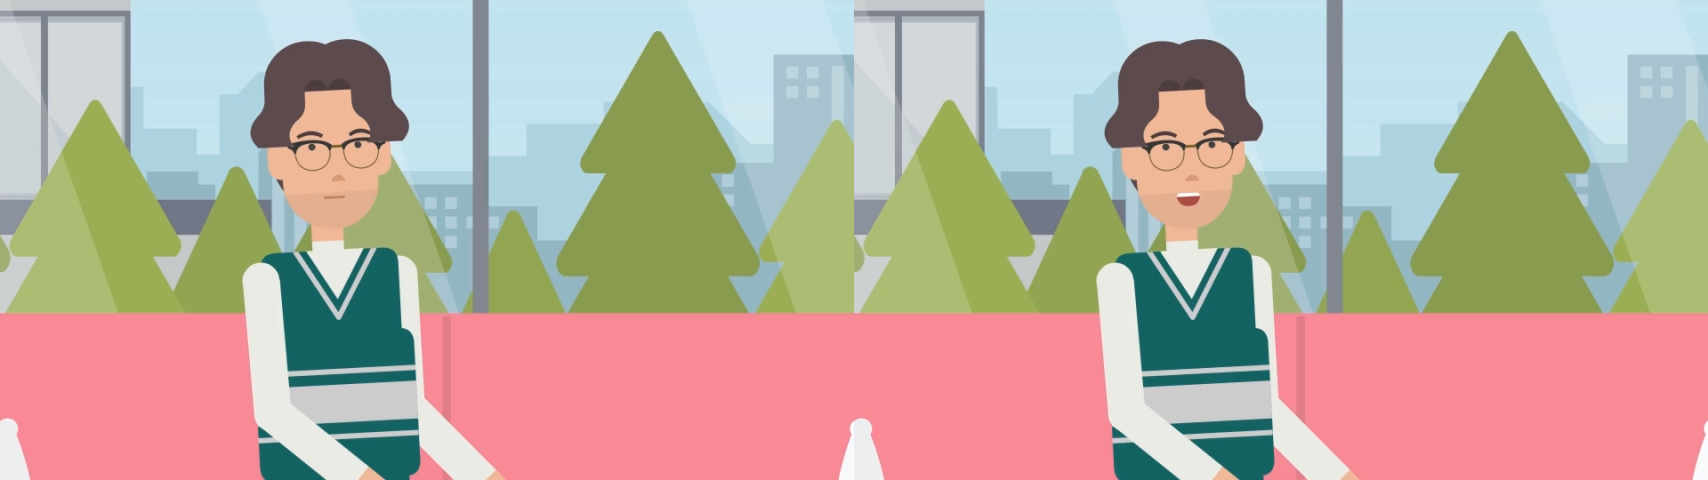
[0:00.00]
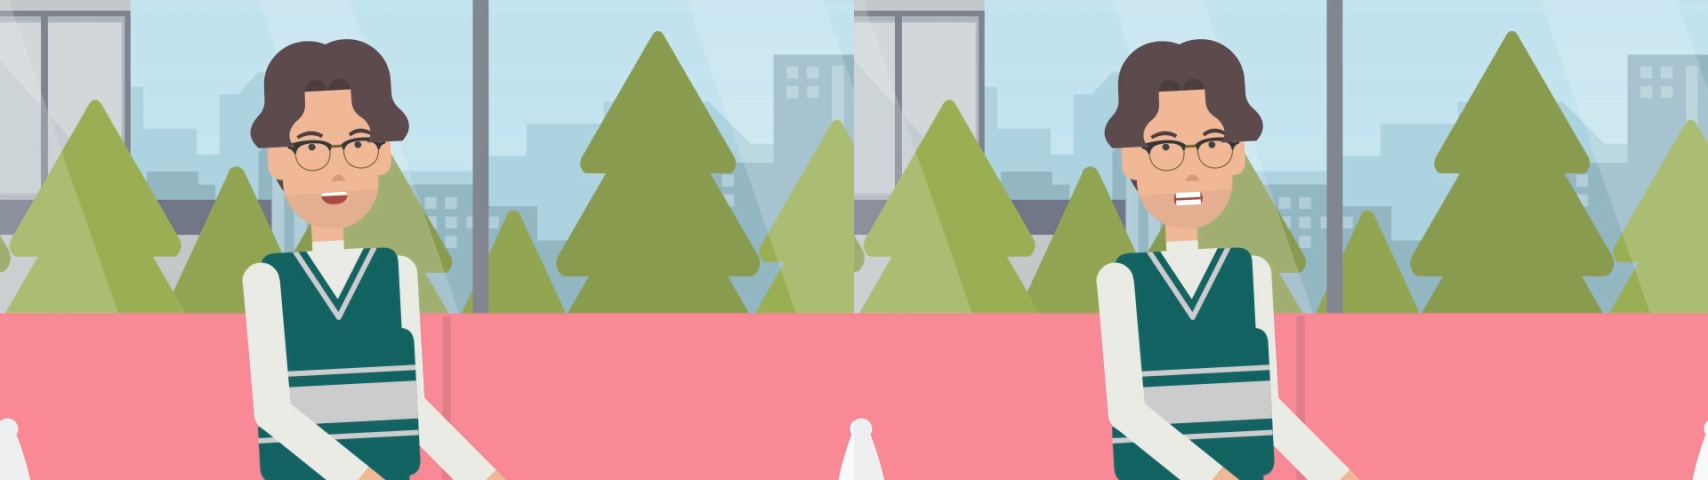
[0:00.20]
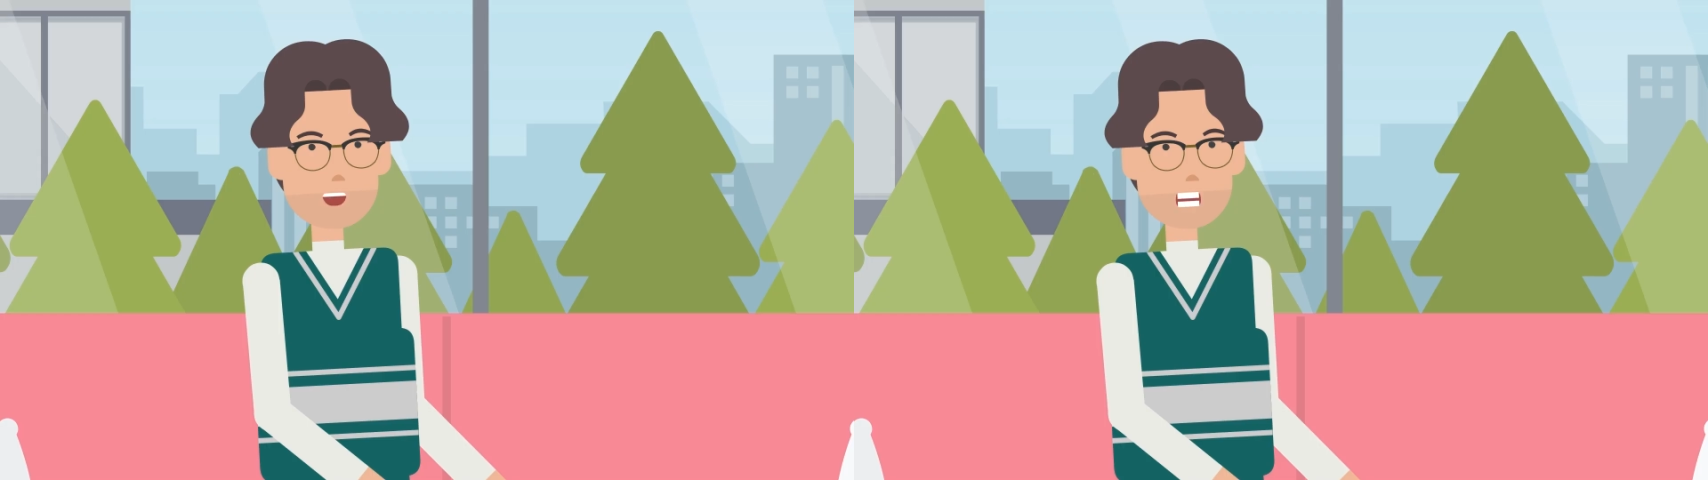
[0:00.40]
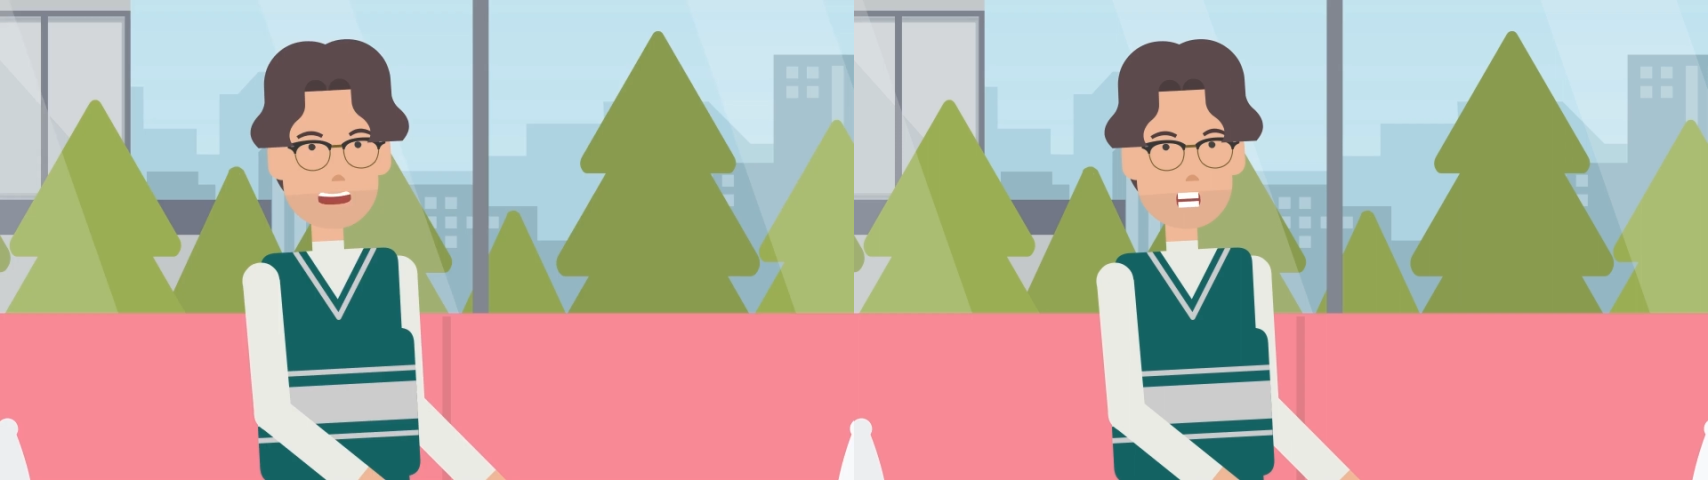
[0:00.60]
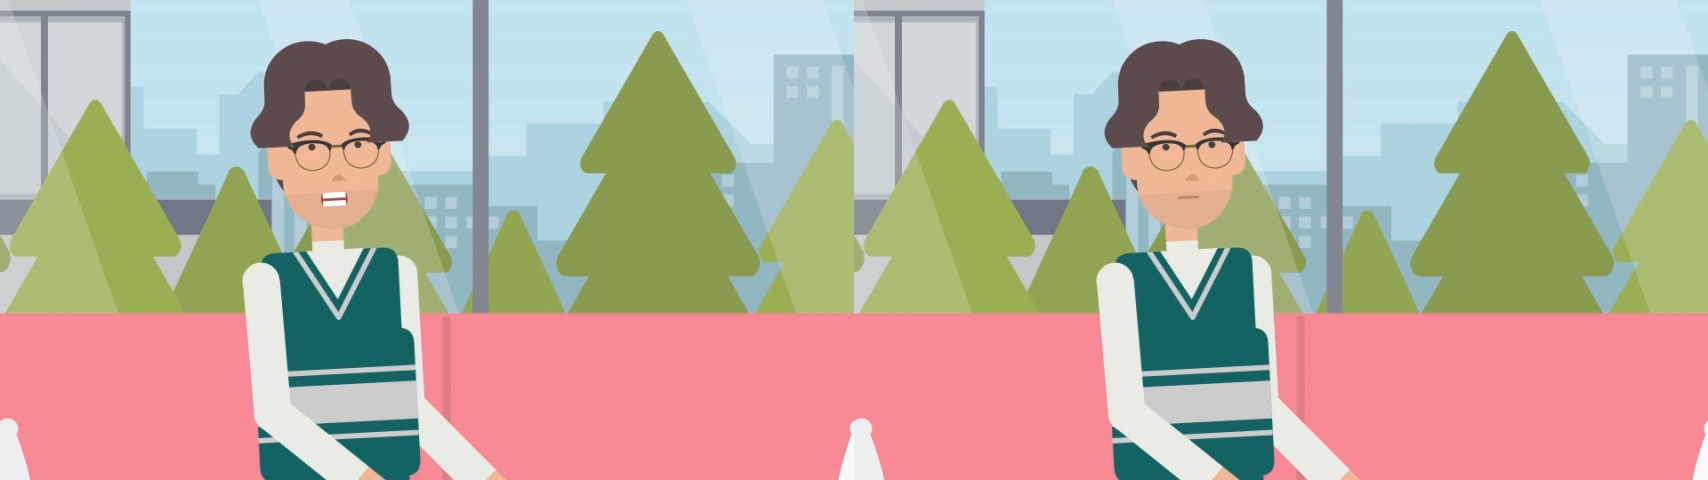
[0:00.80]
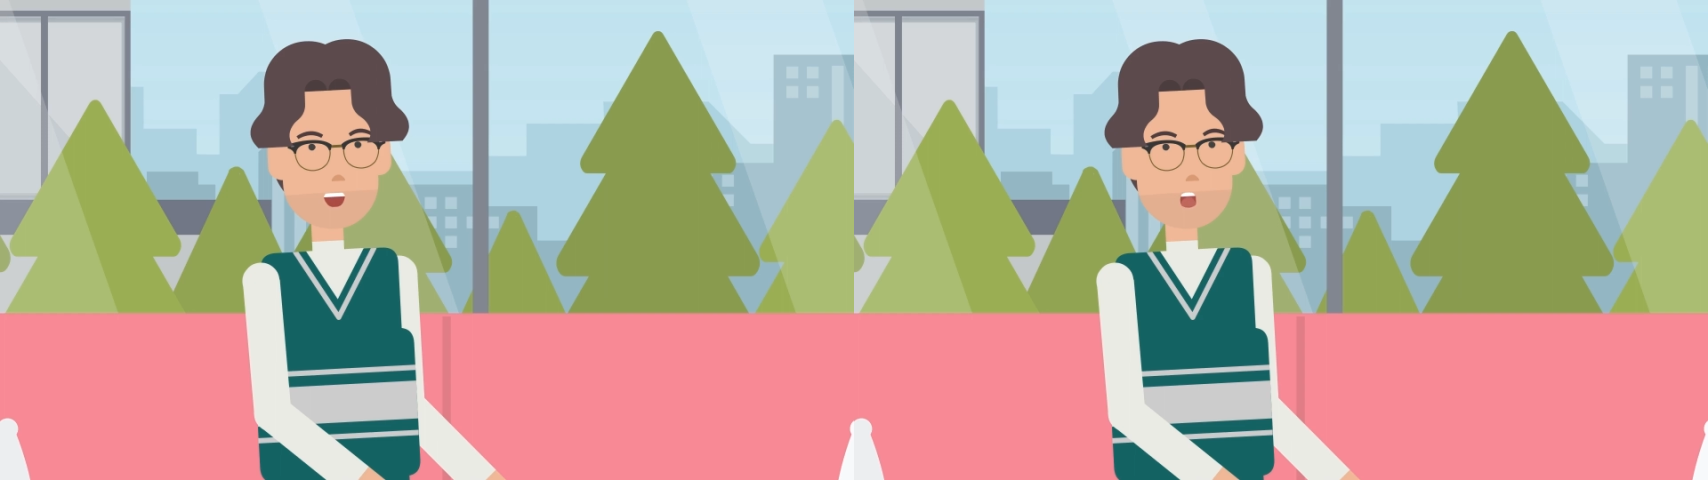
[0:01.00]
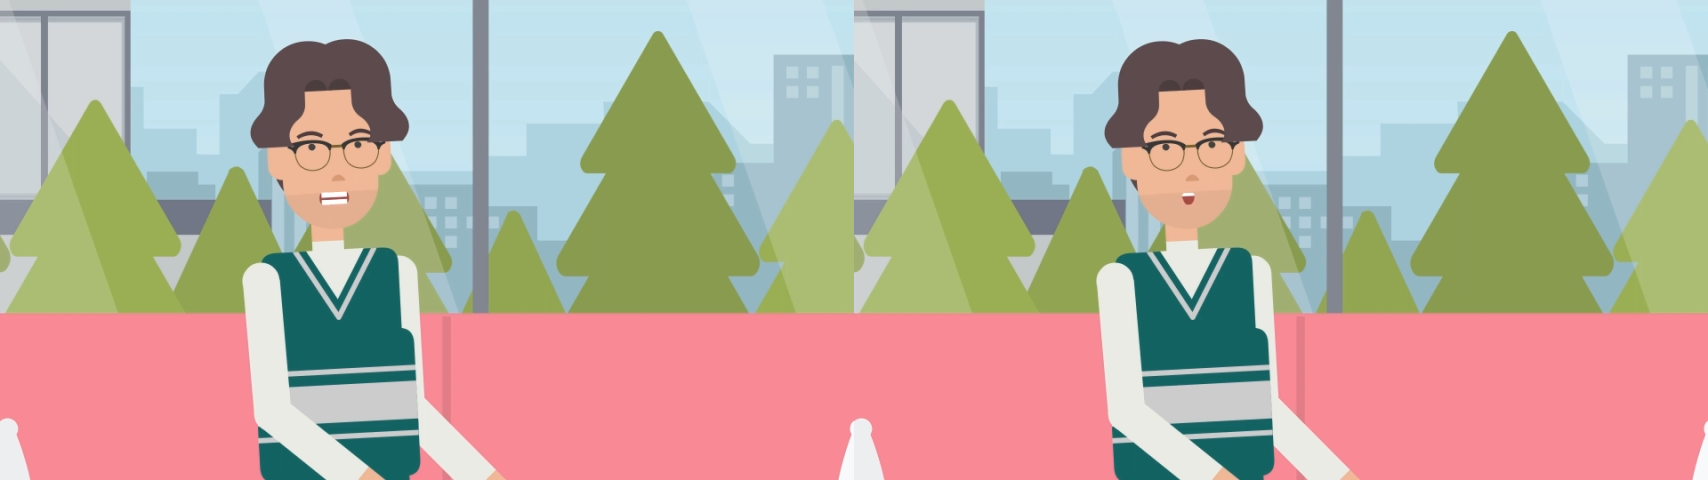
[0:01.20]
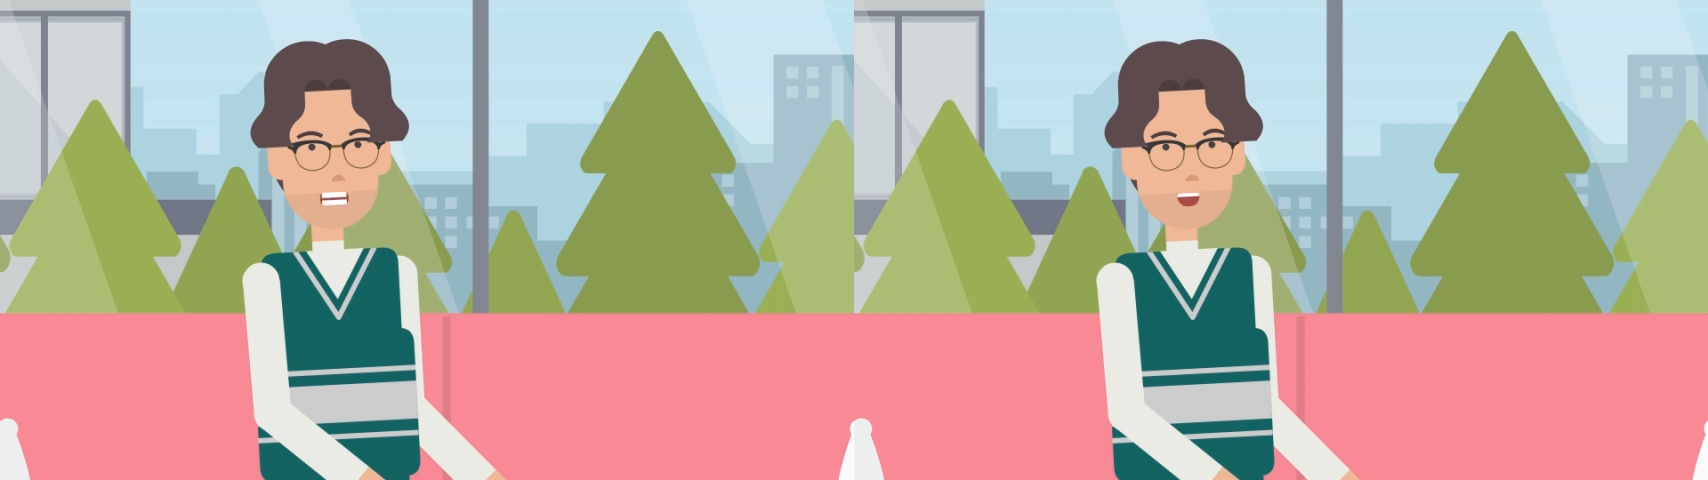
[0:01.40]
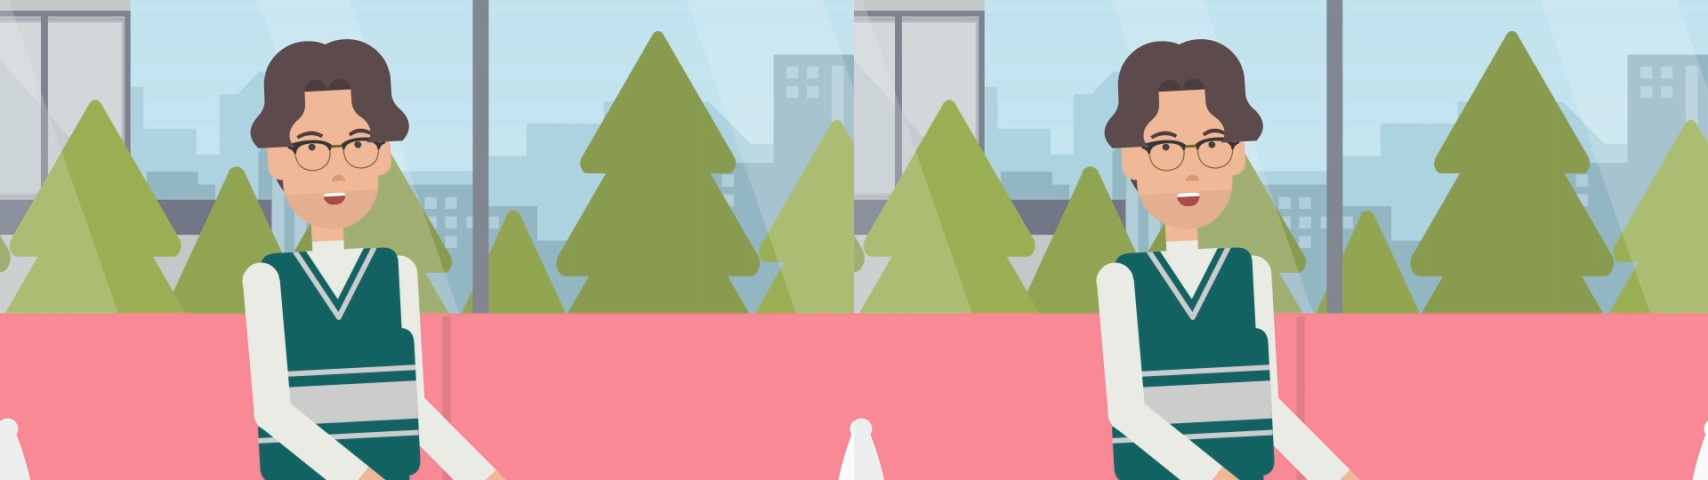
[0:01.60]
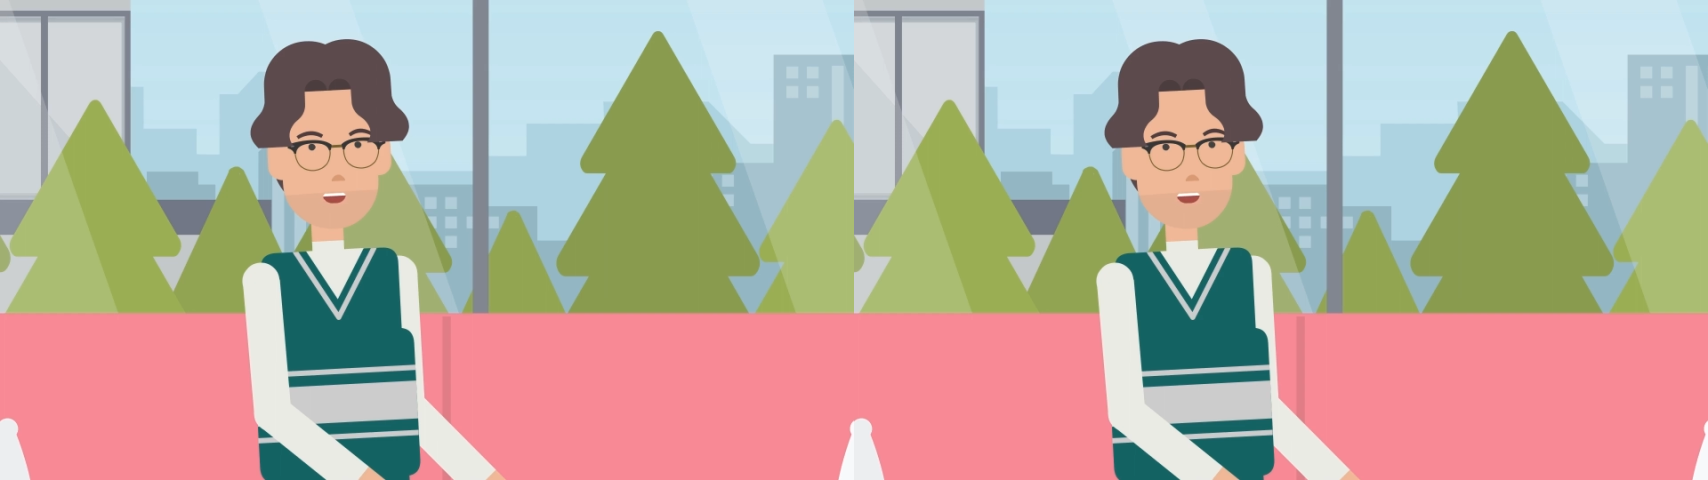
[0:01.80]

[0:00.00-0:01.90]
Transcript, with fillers: empowering them to grow their